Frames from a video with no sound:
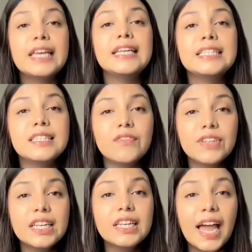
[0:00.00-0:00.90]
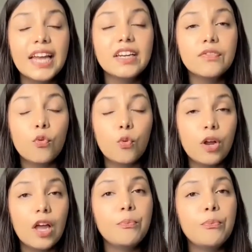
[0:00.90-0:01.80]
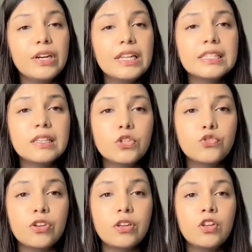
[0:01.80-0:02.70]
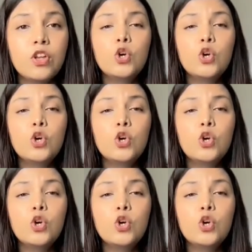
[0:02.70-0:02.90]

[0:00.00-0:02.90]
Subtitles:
In 1794, a British surgeon